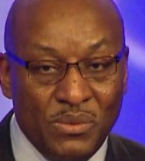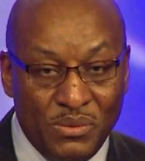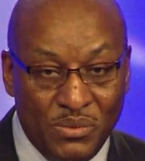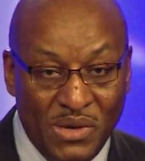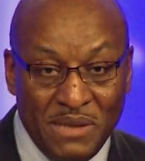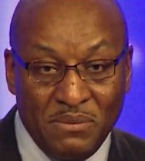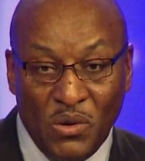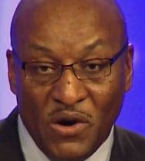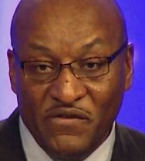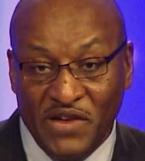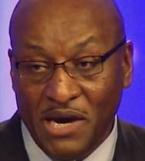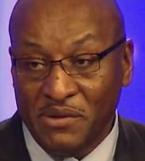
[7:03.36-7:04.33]
One more
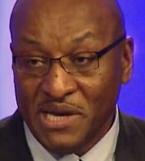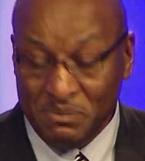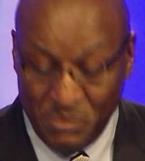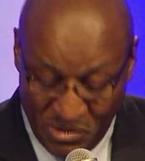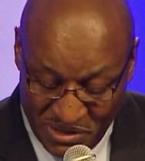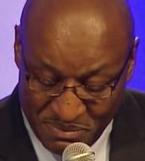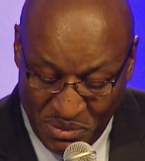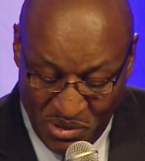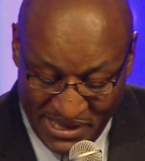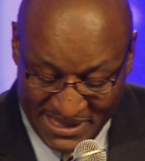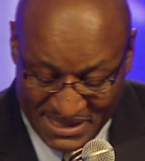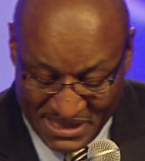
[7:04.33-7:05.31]
very important
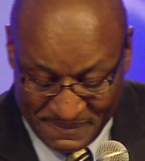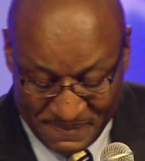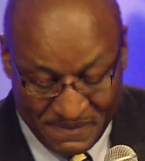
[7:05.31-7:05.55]
point.